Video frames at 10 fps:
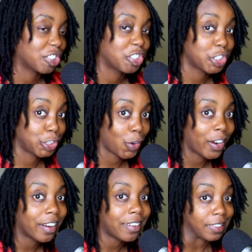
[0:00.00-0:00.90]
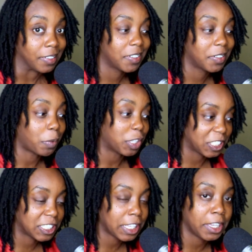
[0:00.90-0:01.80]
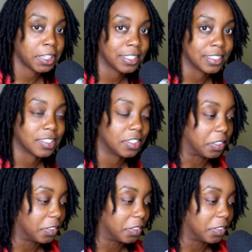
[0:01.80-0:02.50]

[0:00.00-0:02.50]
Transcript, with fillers: the shark while you're singing and stuff.